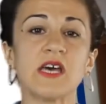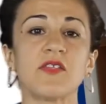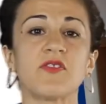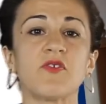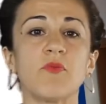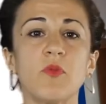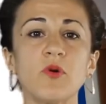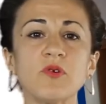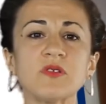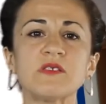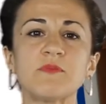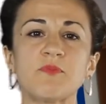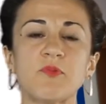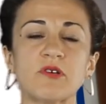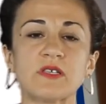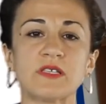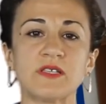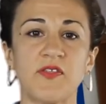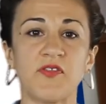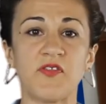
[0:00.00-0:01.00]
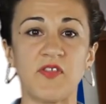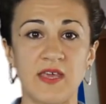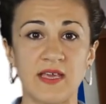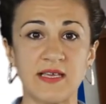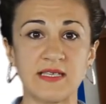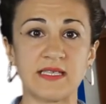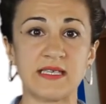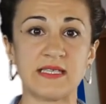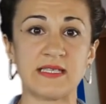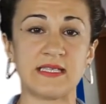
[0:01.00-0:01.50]
The most important
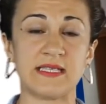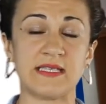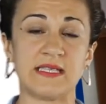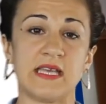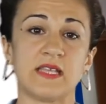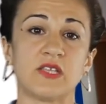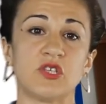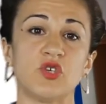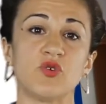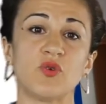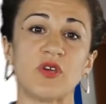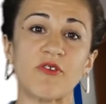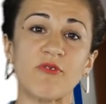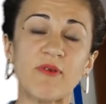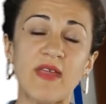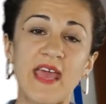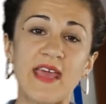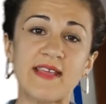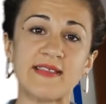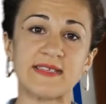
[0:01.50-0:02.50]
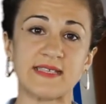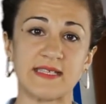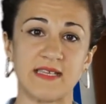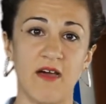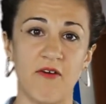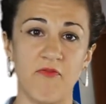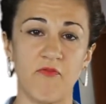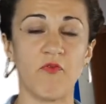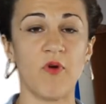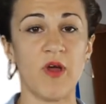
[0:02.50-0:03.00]
thing is that you create
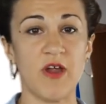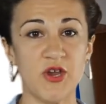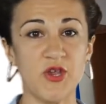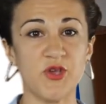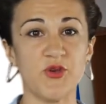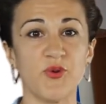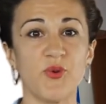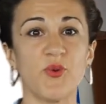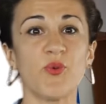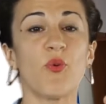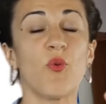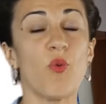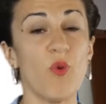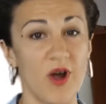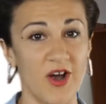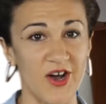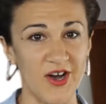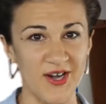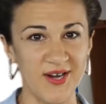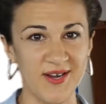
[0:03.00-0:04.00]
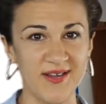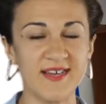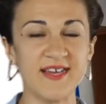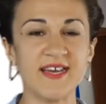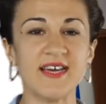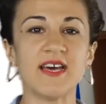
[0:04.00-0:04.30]
stuff where you work.